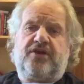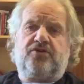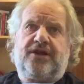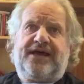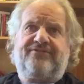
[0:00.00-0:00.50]

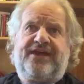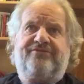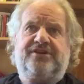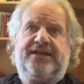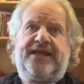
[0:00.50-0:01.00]
local
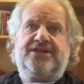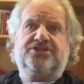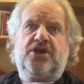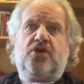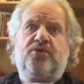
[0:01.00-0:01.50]
IVF
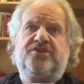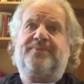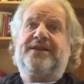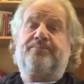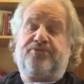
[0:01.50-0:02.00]
clinics which have
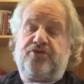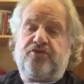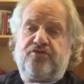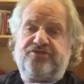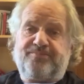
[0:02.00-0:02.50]
been
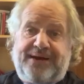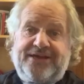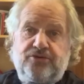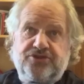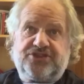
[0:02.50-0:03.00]
approved by
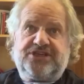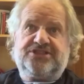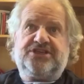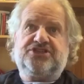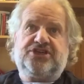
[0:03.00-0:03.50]
your
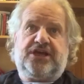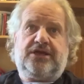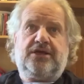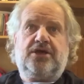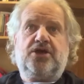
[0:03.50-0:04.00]
CCG.
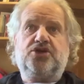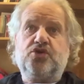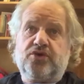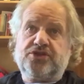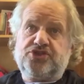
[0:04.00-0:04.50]

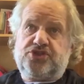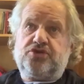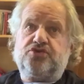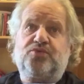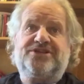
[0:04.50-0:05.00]
You can
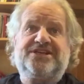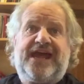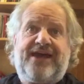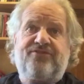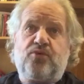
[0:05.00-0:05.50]
choose
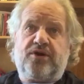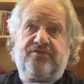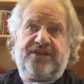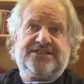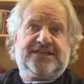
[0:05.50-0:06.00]
whichever one
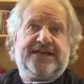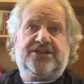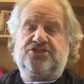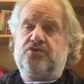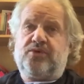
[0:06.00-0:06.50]
of these
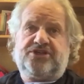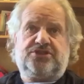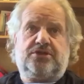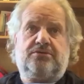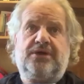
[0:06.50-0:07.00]
clinics you wish
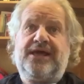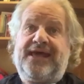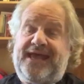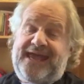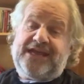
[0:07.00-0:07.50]
to,
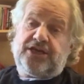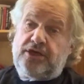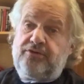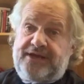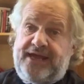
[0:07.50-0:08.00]

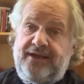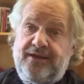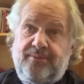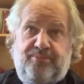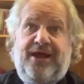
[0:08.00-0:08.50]
including
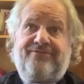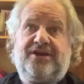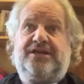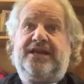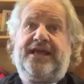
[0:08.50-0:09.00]

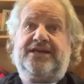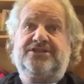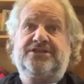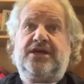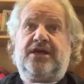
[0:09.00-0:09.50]
private
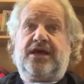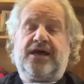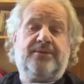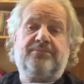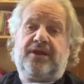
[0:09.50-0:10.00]
clinics
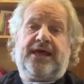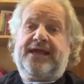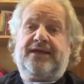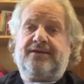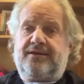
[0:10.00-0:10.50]

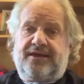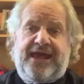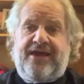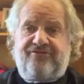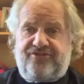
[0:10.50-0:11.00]
like
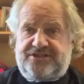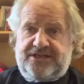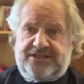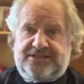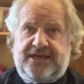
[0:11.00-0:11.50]
Care
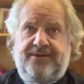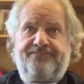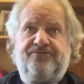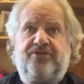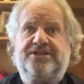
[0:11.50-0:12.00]
Fertility,
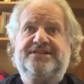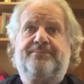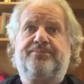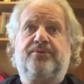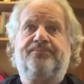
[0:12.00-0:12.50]
for
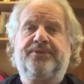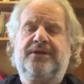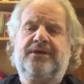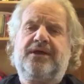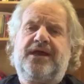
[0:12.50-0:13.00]
example.
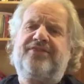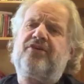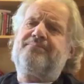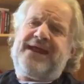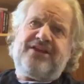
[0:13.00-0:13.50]
And there
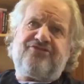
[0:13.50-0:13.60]
are many